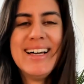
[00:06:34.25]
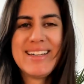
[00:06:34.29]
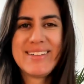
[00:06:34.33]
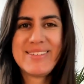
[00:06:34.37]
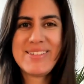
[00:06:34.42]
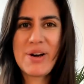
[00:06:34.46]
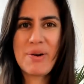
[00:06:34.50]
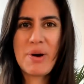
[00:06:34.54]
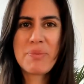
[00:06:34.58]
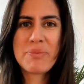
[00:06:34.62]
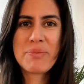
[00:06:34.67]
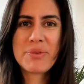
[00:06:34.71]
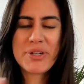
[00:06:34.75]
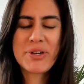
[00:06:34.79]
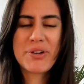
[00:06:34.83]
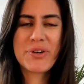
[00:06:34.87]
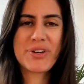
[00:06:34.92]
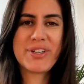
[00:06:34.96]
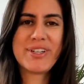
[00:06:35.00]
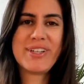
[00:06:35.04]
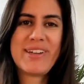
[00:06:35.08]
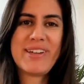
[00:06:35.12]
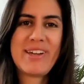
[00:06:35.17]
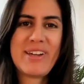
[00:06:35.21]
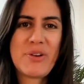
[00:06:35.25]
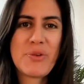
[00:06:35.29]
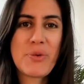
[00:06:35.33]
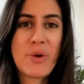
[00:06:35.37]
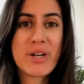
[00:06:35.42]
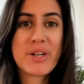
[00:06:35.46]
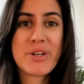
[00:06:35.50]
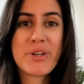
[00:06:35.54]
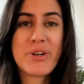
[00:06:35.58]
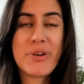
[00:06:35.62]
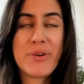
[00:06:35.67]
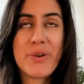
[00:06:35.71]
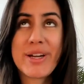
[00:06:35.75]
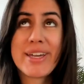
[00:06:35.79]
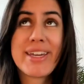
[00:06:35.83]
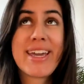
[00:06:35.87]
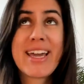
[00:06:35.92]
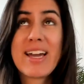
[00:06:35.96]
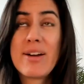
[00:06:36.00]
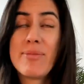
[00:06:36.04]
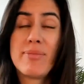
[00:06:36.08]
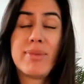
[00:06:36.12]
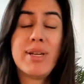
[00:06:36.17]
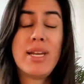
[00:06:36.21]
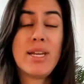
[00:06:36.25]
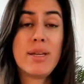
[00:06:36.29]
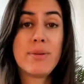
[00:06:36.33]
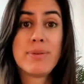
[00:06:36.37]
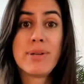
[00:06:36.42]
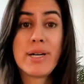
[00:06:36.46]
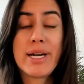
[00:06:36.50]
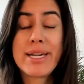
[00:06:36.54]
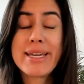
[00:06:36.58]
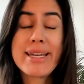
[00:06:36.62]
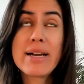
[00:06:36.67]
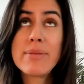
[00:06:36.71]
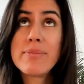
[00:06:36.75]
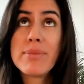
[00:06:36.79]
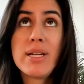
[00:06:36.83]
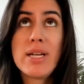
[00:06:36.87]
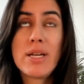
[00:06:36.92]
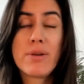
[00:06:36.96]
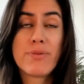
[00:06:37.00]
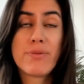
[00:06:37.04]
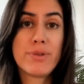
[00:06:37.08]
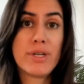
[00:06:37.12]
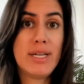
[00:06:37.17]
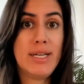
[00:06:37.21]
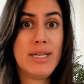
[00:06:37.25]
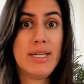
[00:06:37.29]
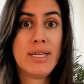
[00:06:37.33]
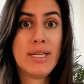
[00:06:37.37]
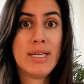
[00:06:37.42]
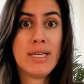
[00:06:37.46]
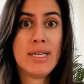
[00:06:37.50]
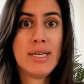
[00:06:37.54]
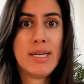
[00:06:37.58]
Now I'm recording in one go. I can't believe really.